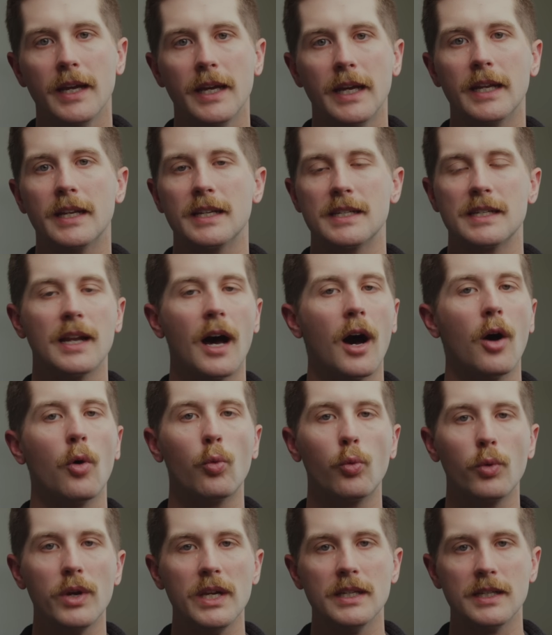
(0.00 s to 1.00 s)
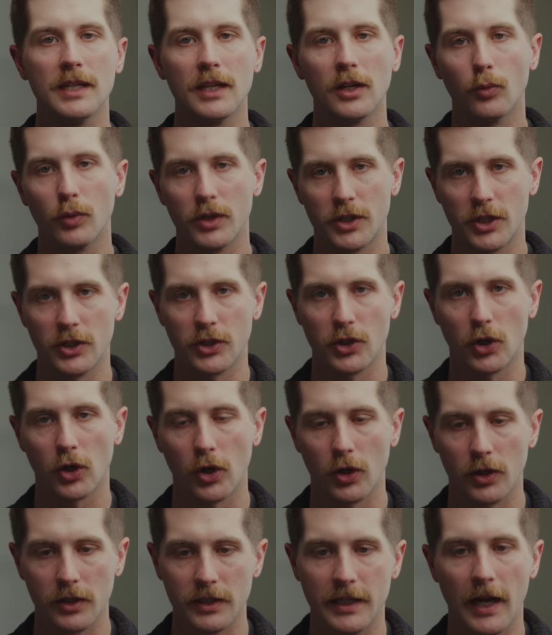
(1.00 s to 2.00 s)
It is not wheezing, which is
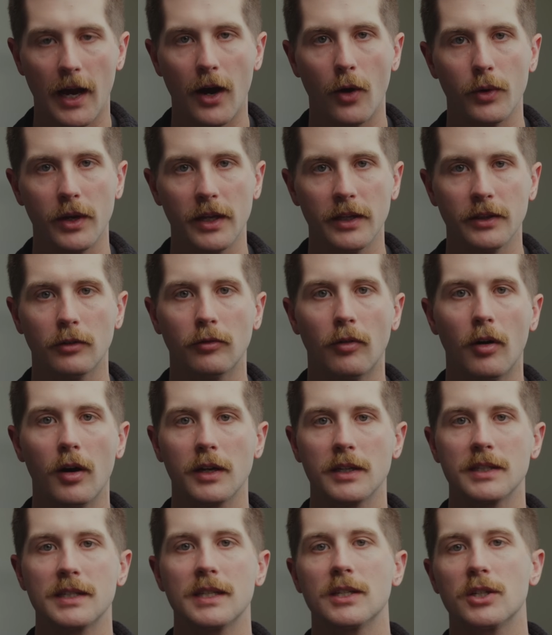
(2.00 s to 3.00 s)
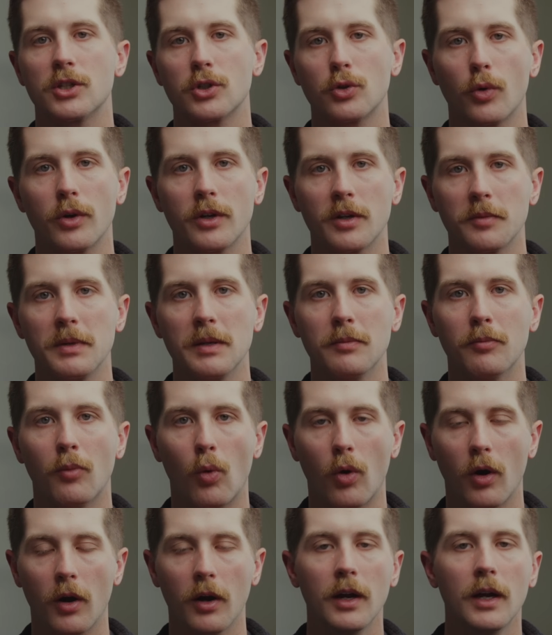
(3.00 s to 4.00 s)
heard down in the lungs. This is going to be
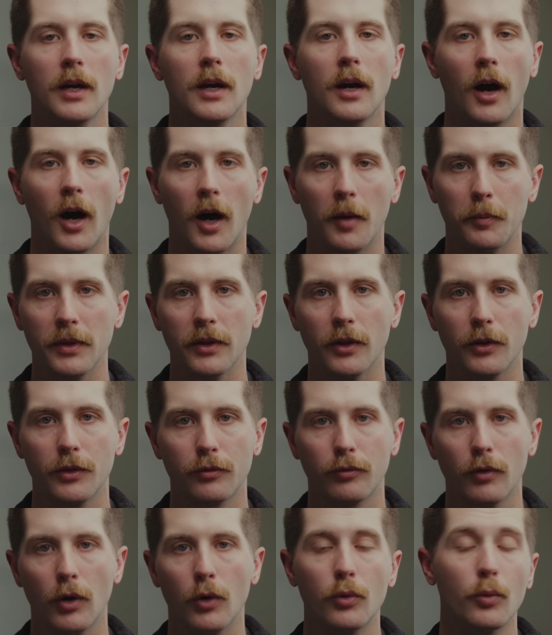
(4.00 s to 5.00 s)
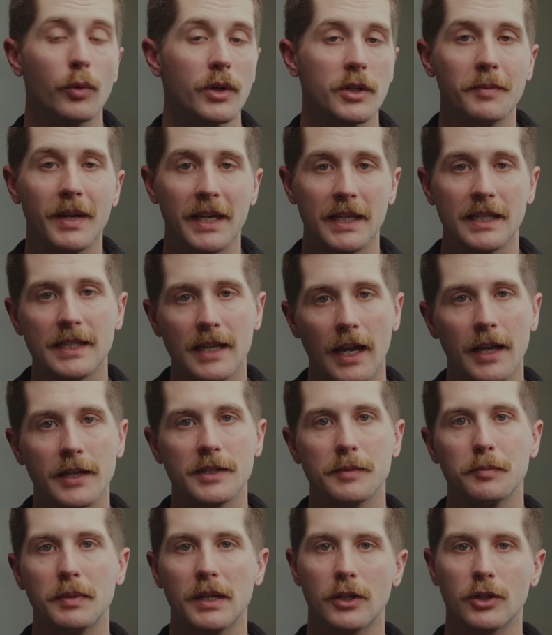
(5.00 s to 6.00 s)
more up in the throat, which makes
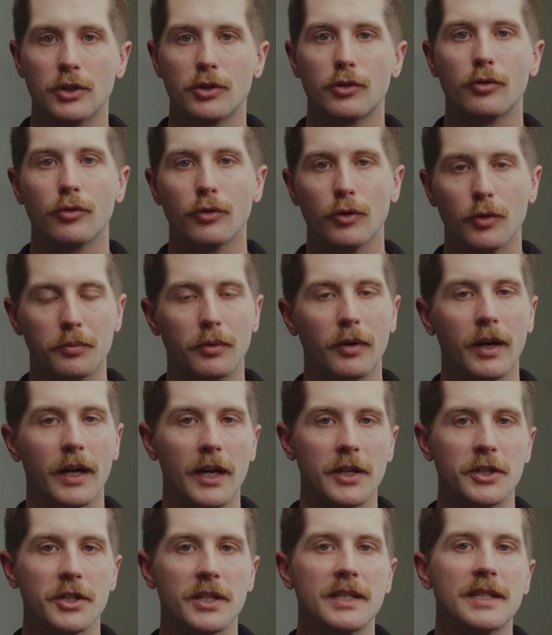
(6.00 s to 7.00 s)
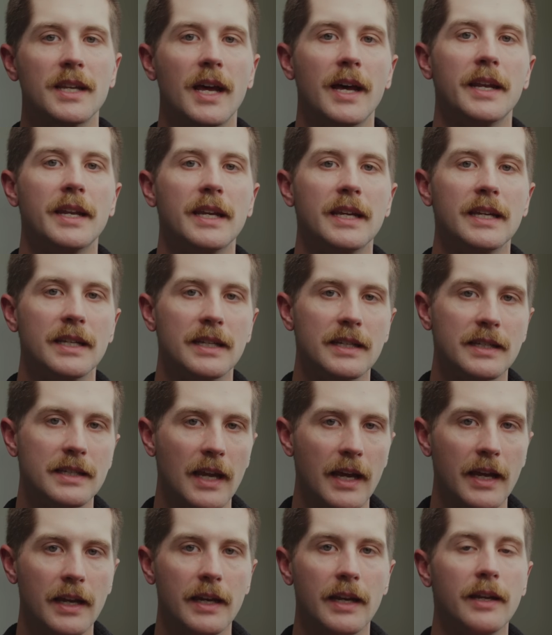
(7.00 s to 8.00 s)
sense because croup, like I just said, is
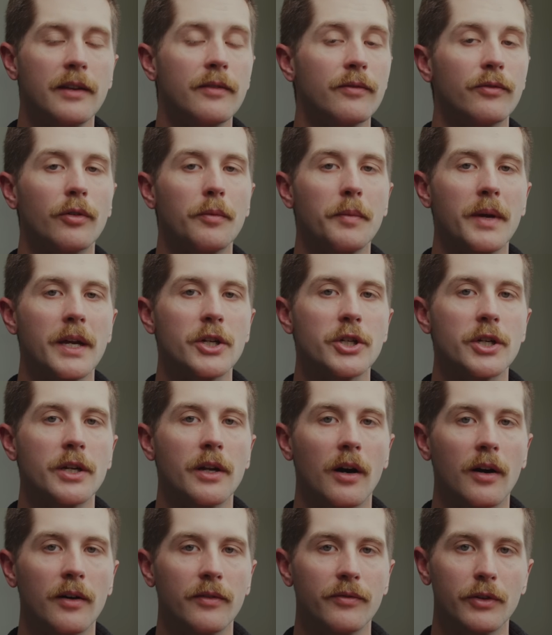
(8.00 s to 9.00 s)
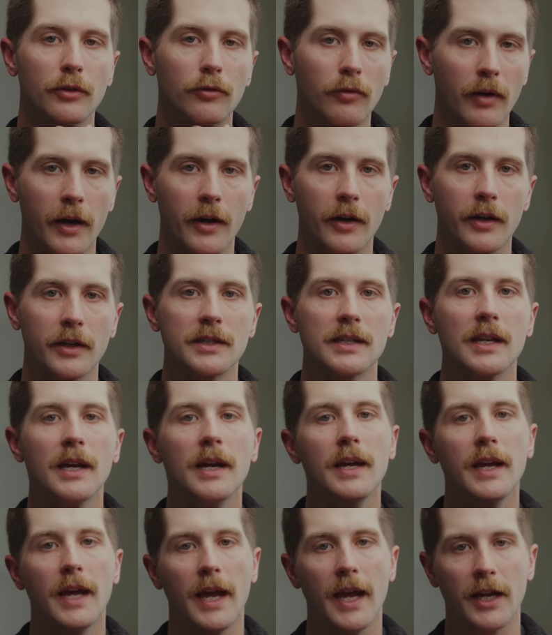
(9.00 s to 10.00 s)
an inflammation of the larynx
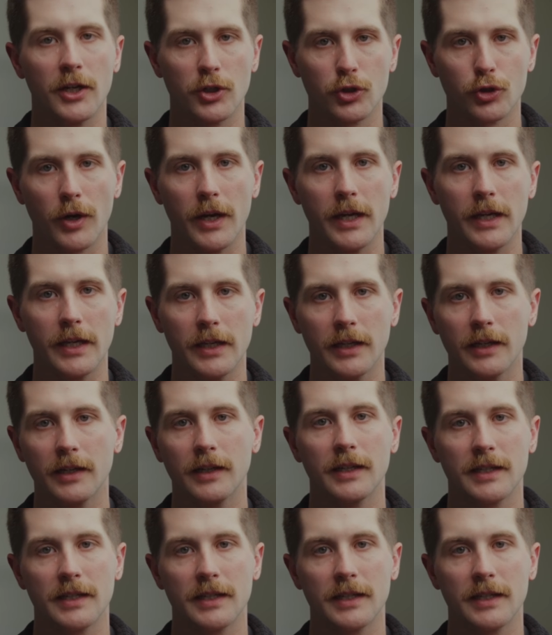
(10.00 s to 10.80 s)
and trachea